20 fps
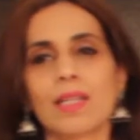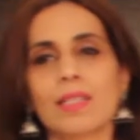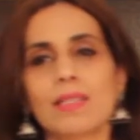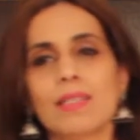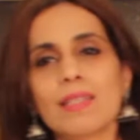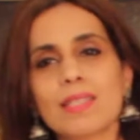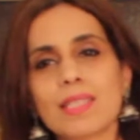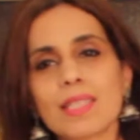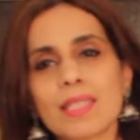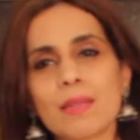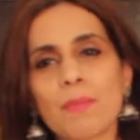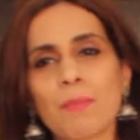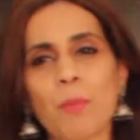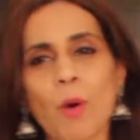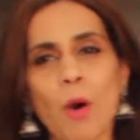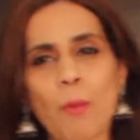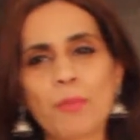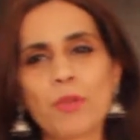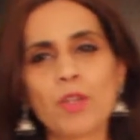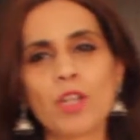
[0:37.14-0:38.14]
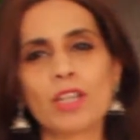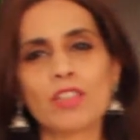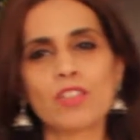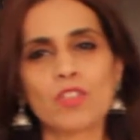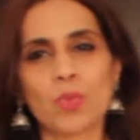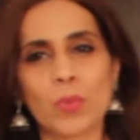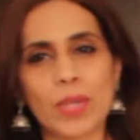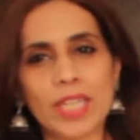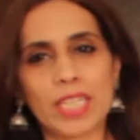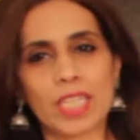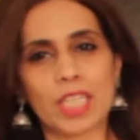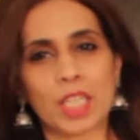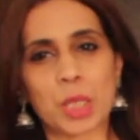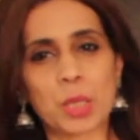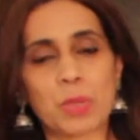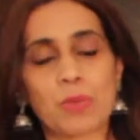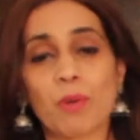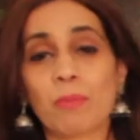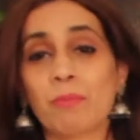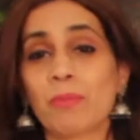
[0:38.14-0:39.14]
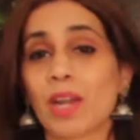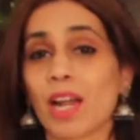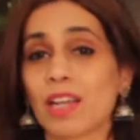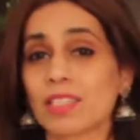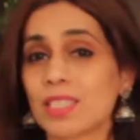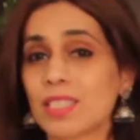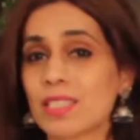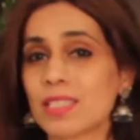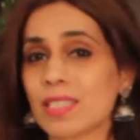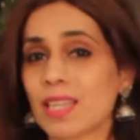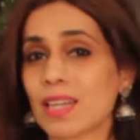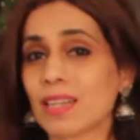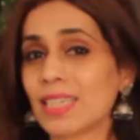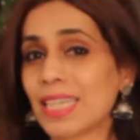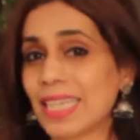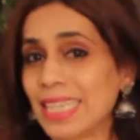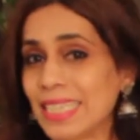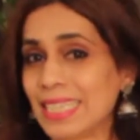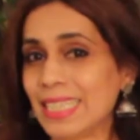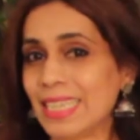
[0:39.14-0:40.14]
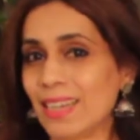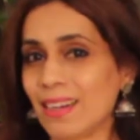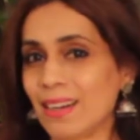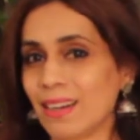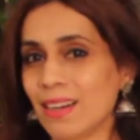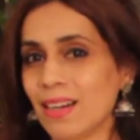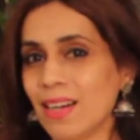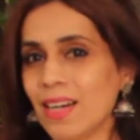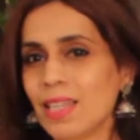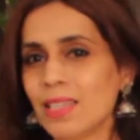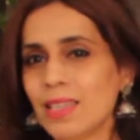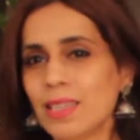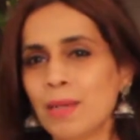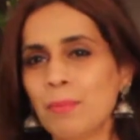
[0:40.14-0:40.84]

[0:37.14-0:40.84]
This is a popular sweet dish from Rajasthan, India.